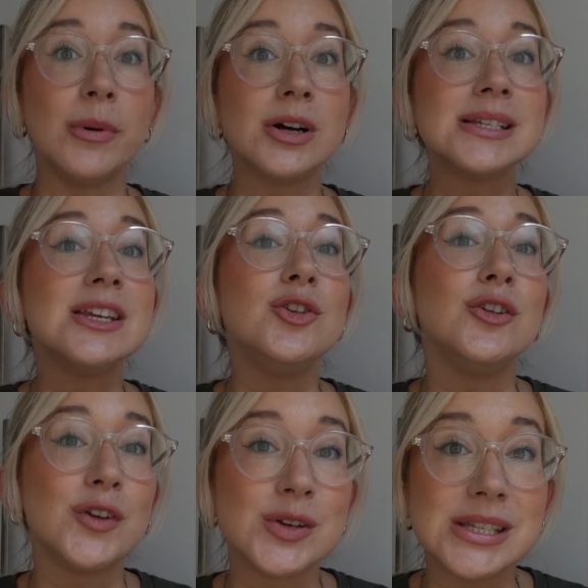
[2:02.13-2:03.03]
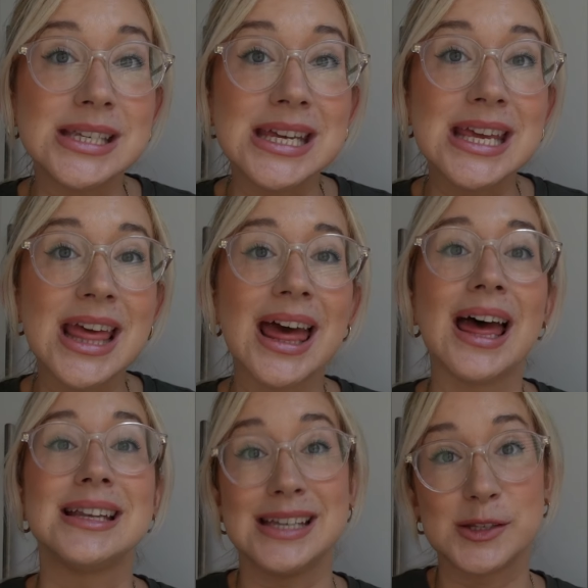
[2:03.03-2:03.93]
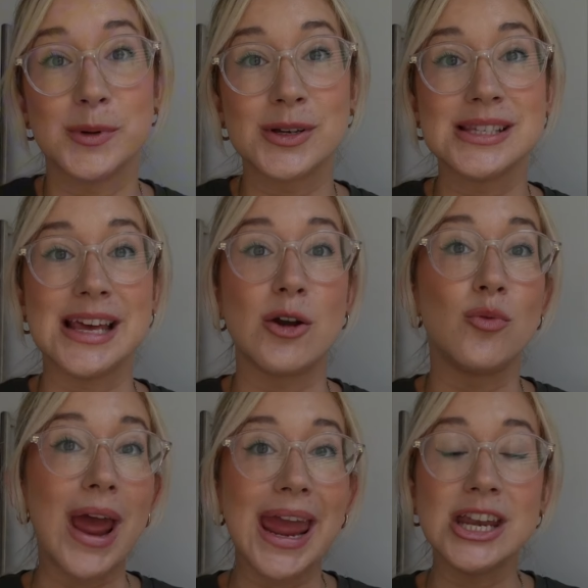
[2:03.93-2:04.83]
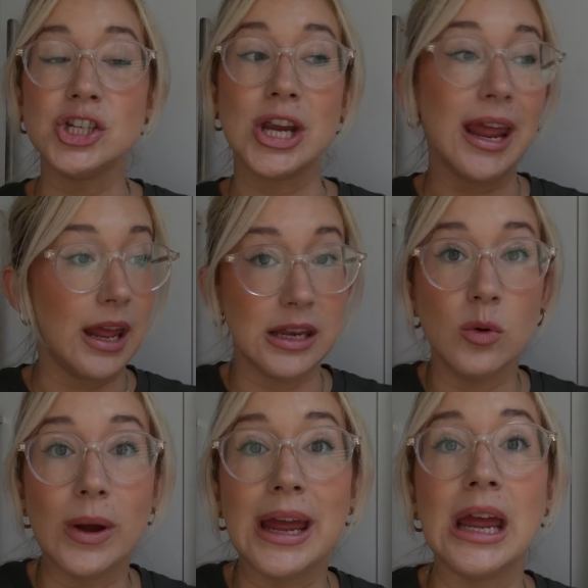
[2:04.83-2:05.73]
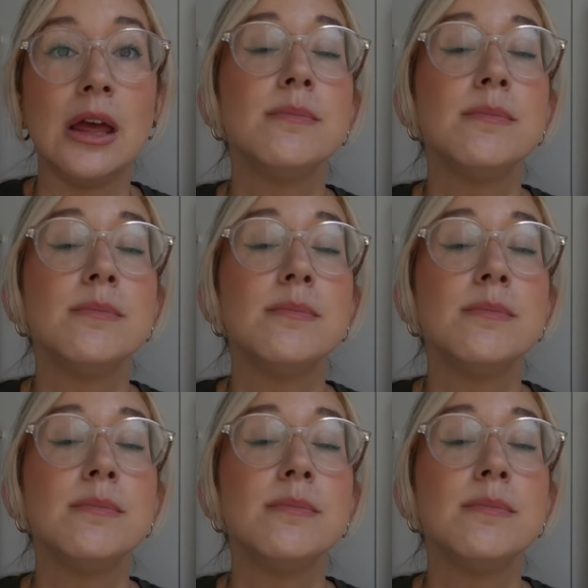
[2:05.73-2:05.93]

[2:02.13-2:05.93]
books in university, textbooks that range anywhere,